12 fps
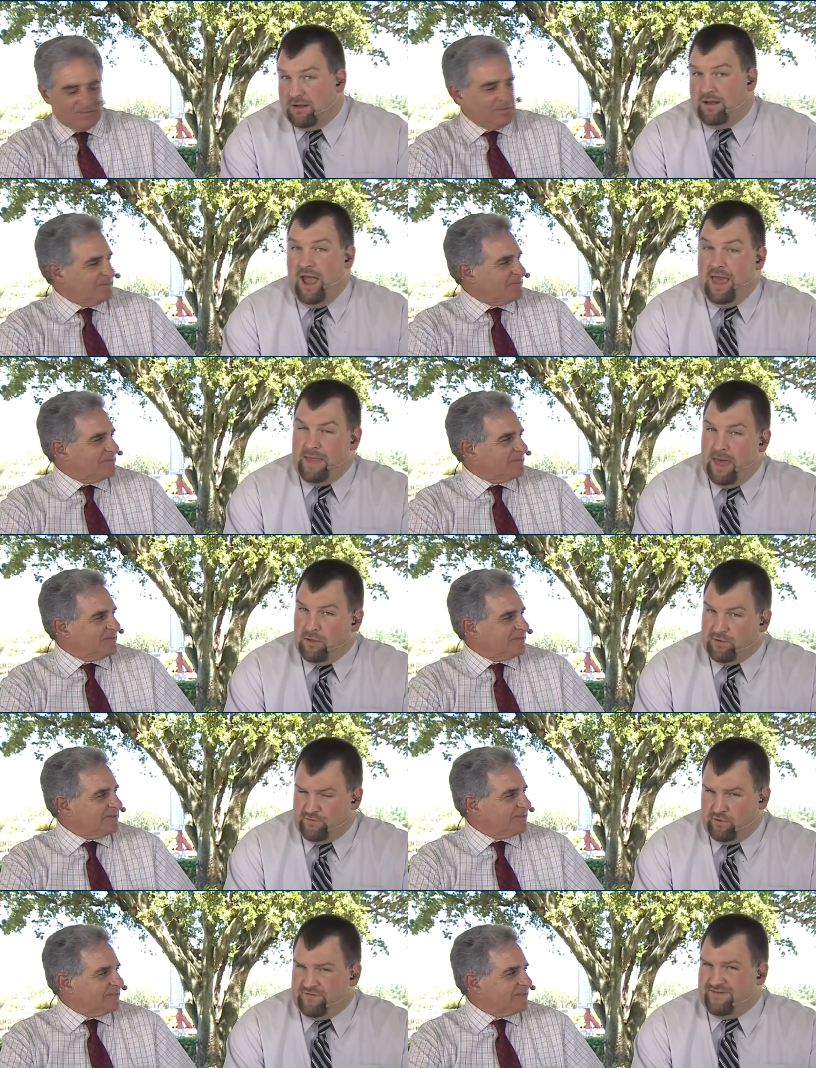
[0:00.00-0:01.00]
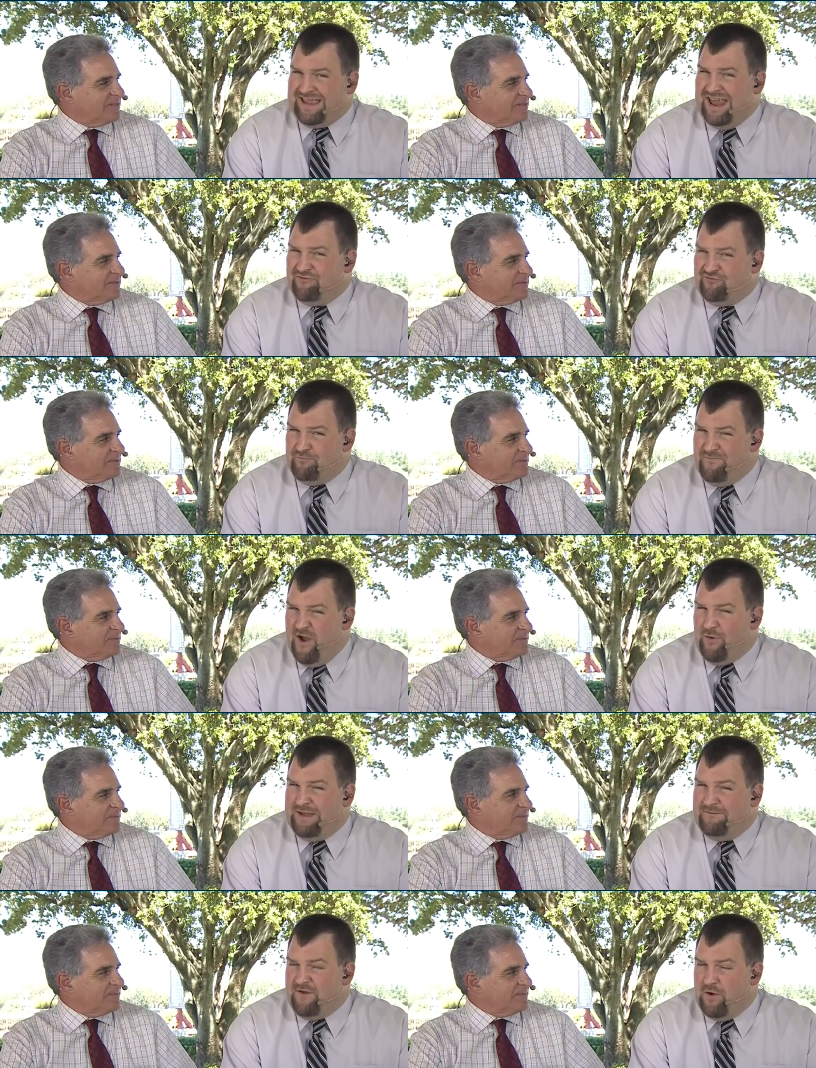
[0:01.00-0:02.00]
Speaker 1: And then those horses get very,
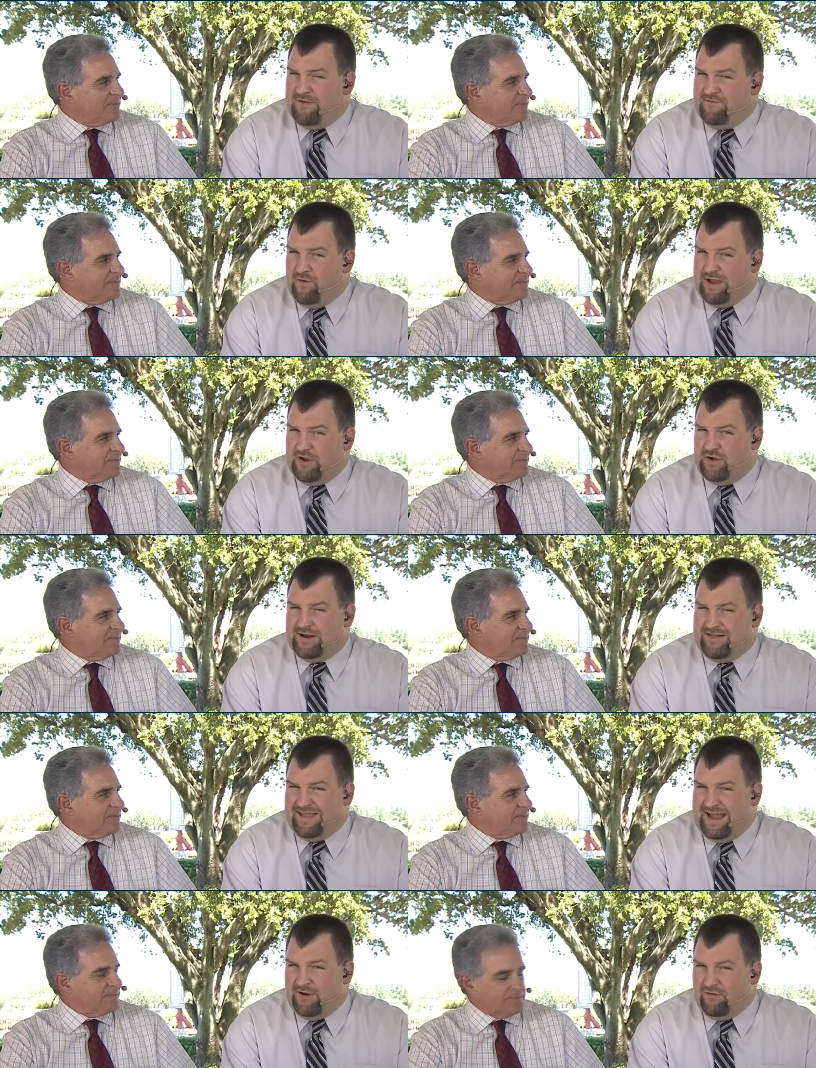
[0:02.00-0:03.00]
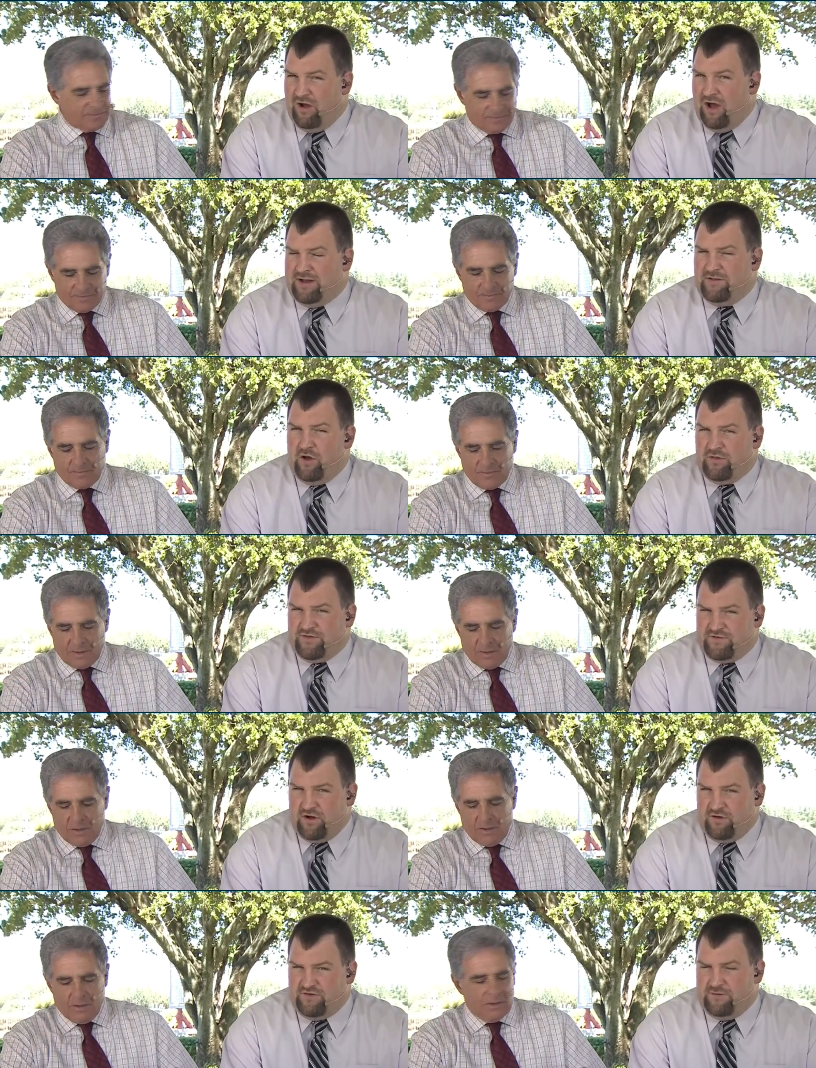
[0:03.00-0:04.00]
very, very good later on. All the
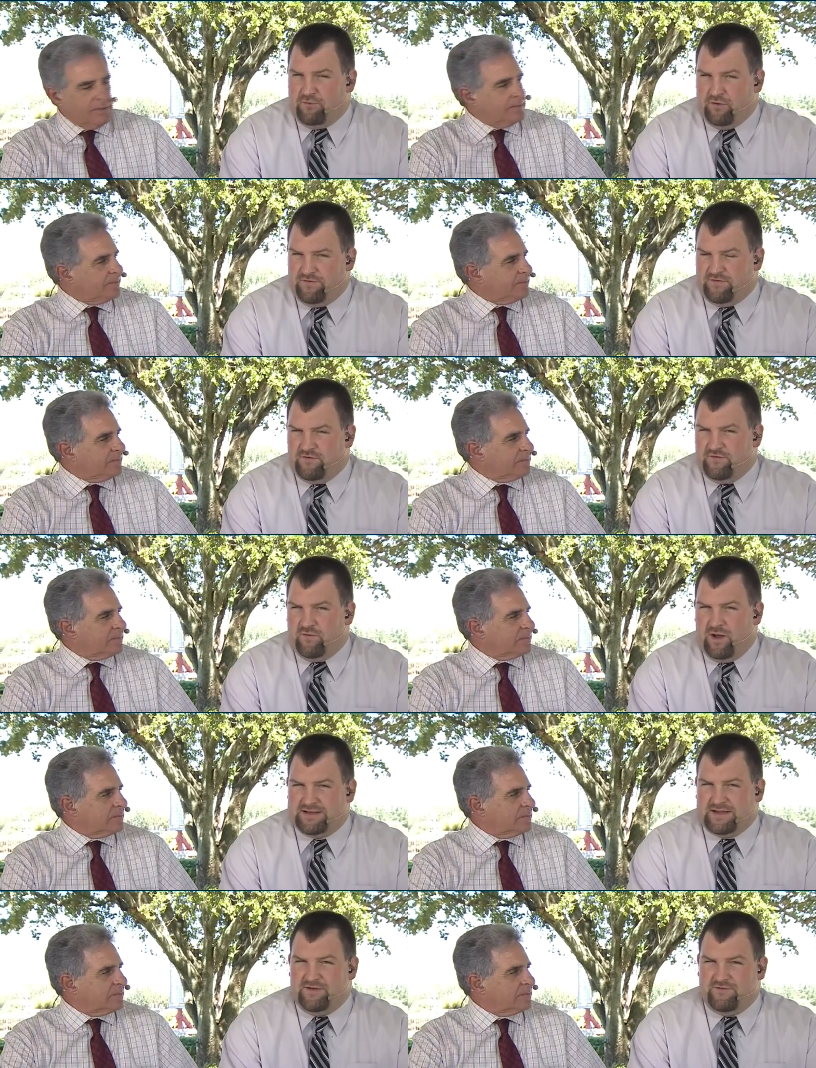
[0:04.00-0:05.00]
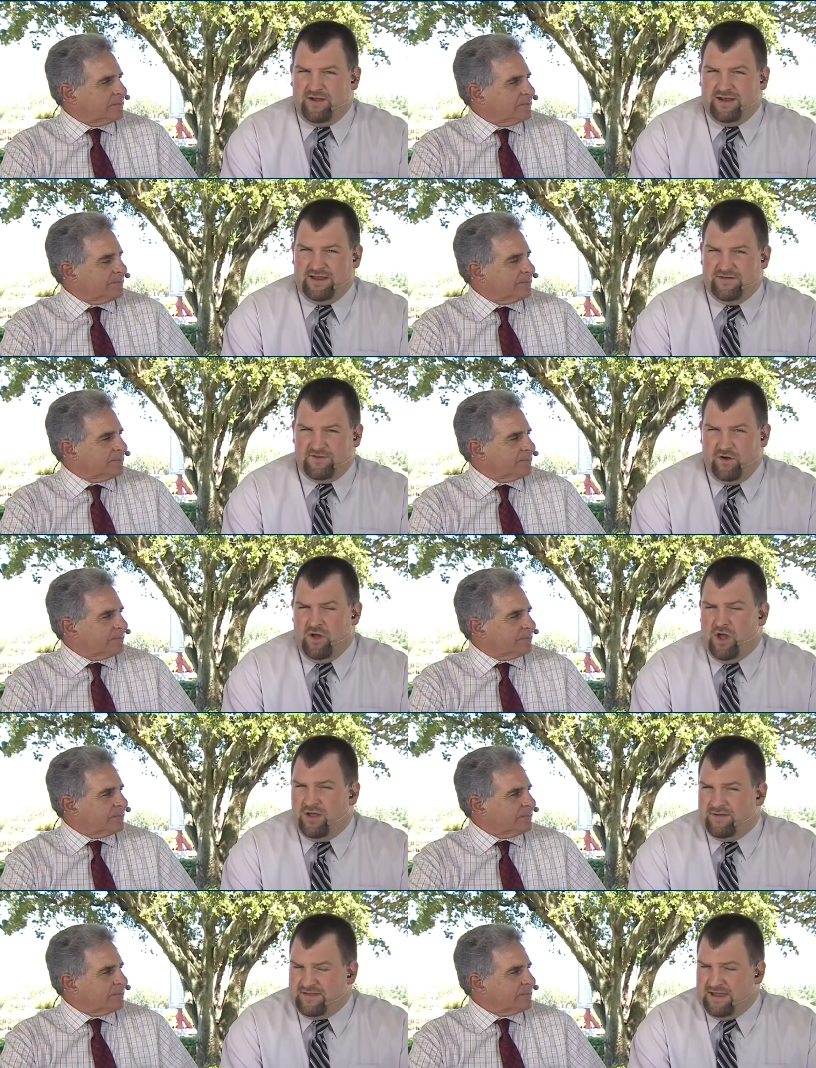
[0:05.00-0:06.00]
Starship horses are Dwoskin trainees. So
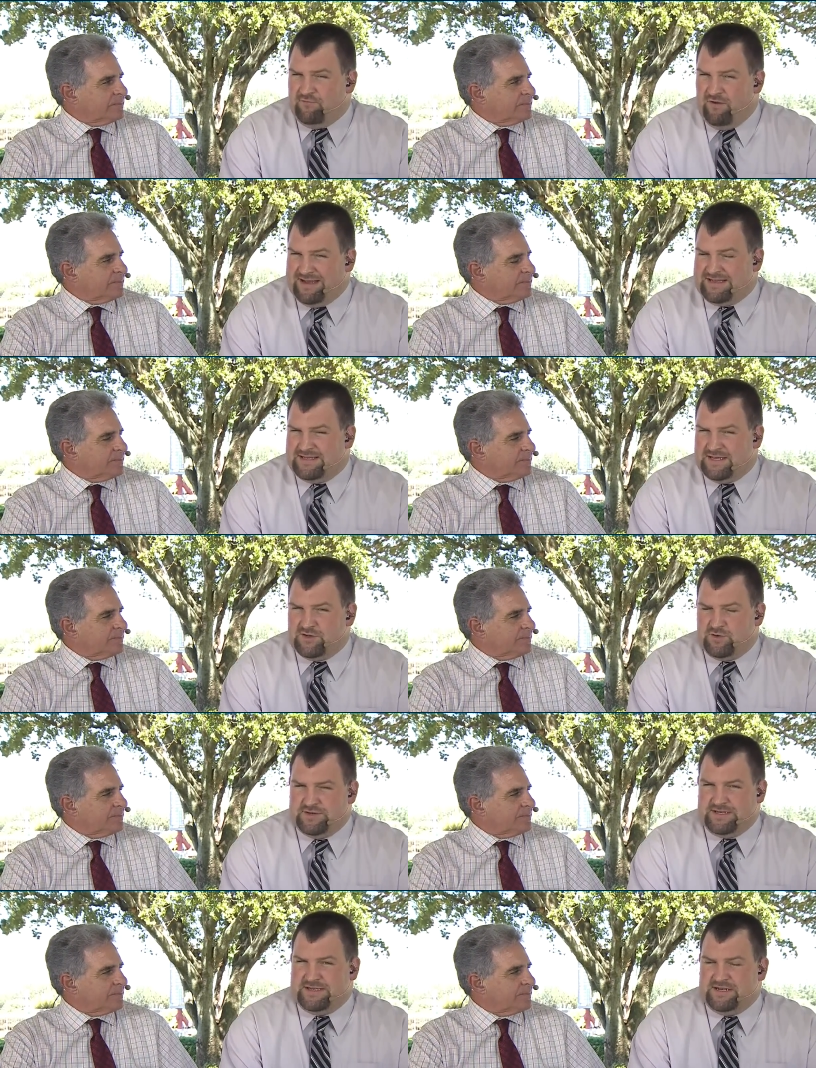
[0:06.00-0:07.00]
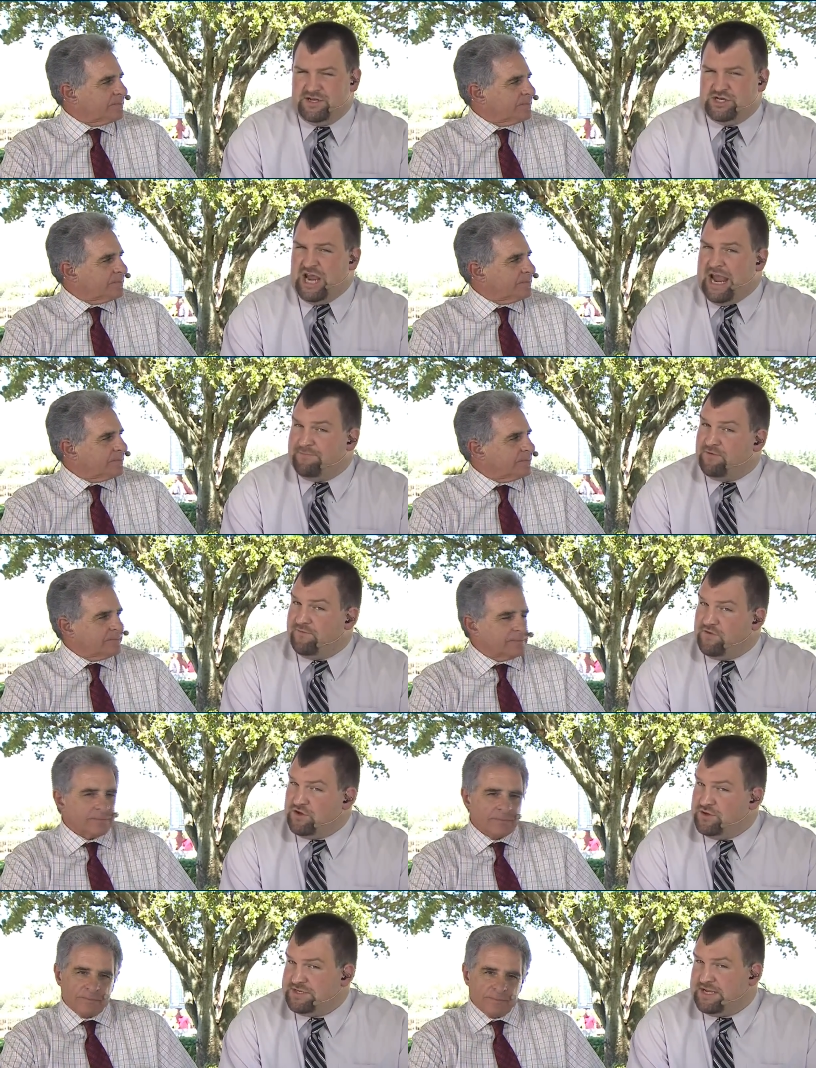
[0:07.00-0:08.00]
Steve races his horses into shape. So if you
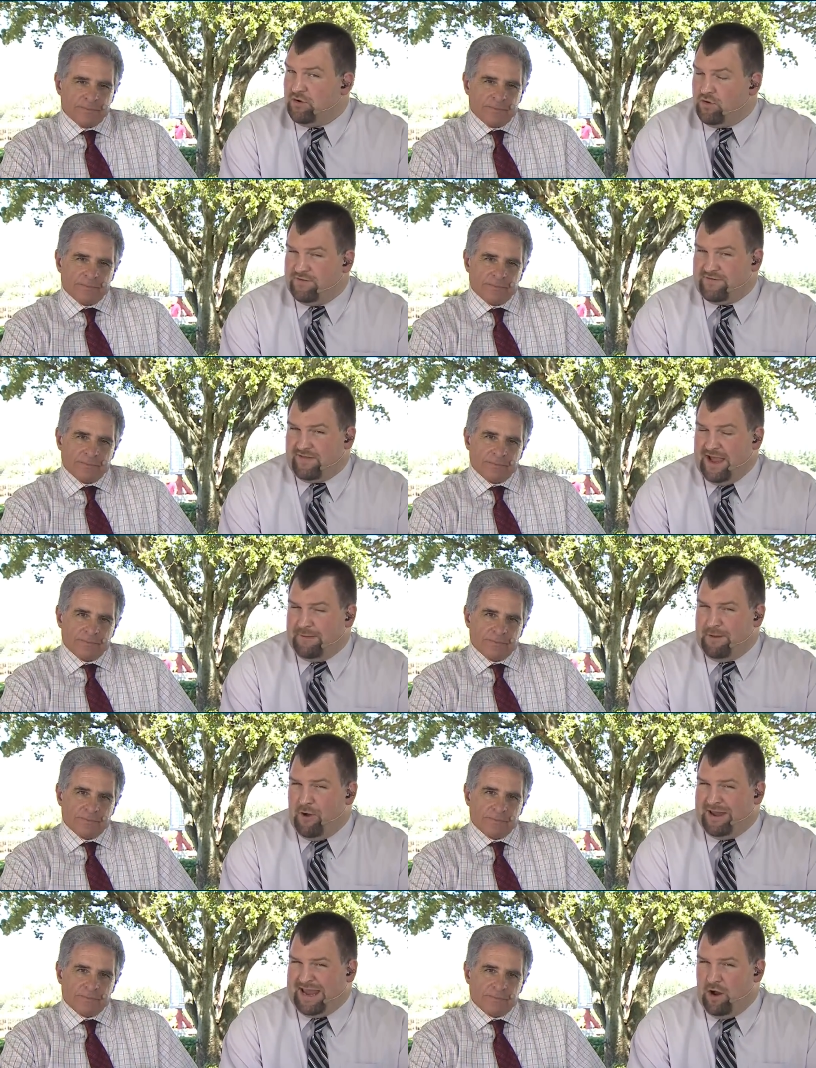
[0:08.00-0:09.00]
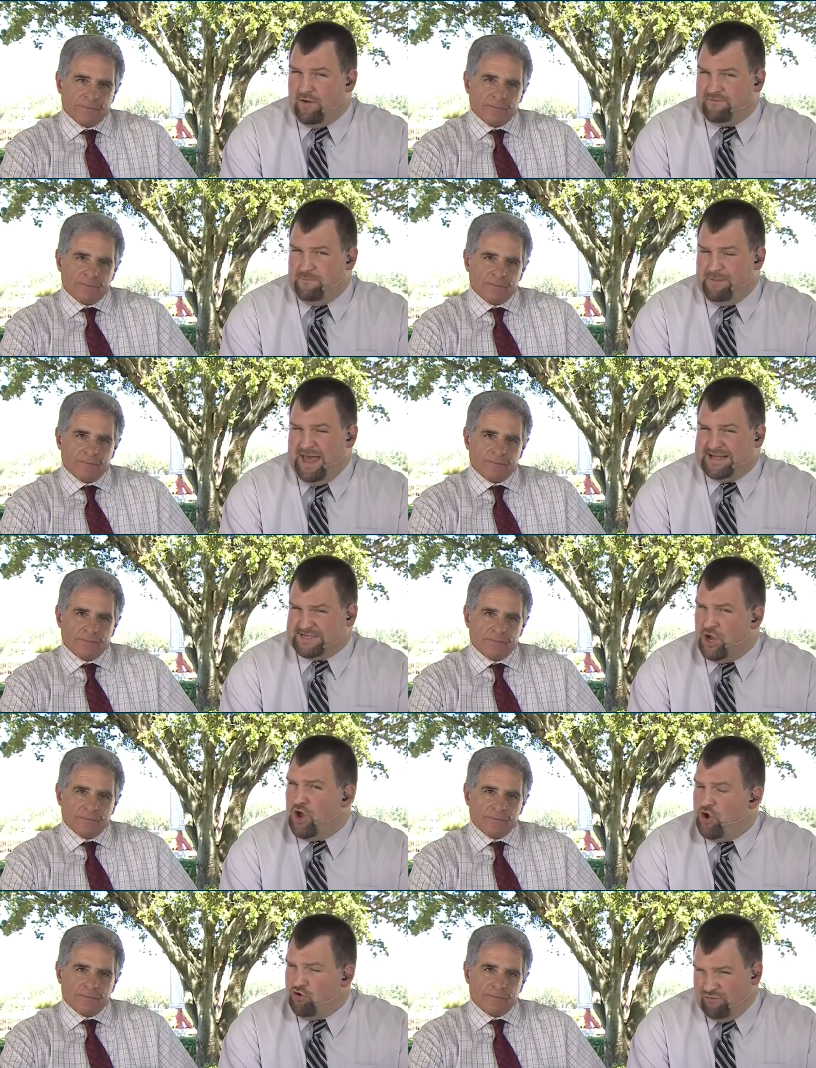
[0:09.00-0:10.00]
do see a horse like Barry Carafin Betts,
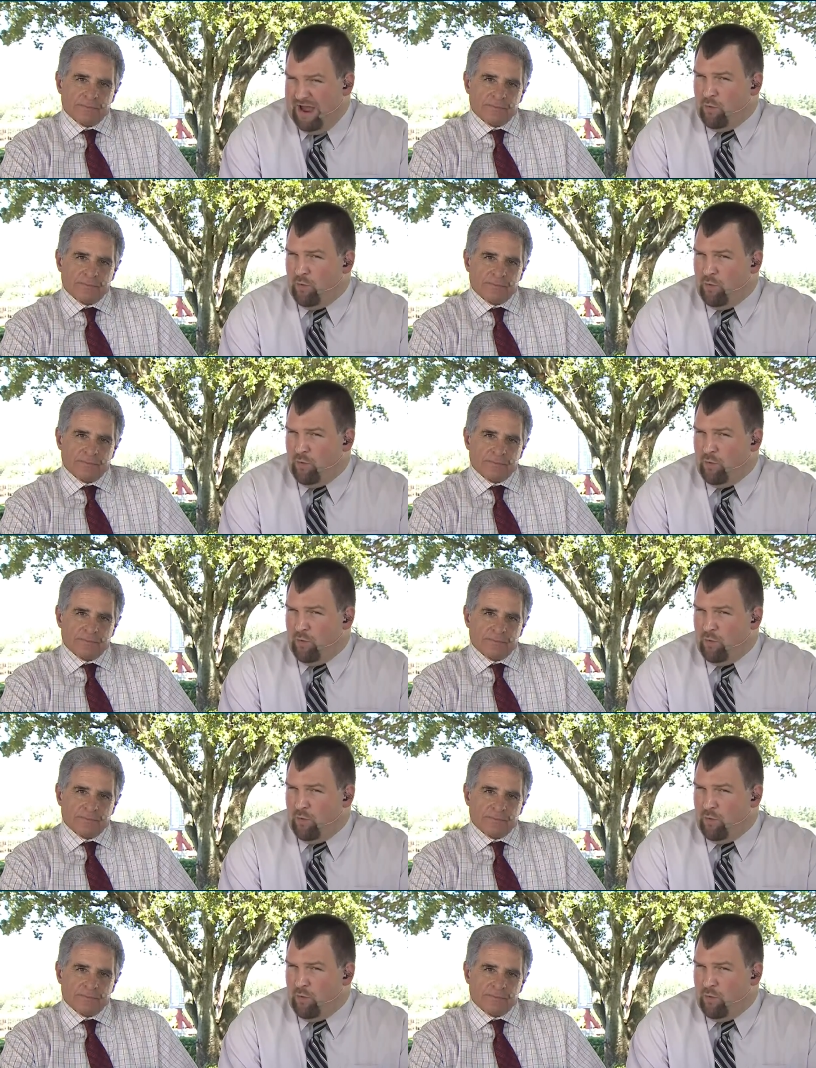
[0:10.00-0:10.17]
who ran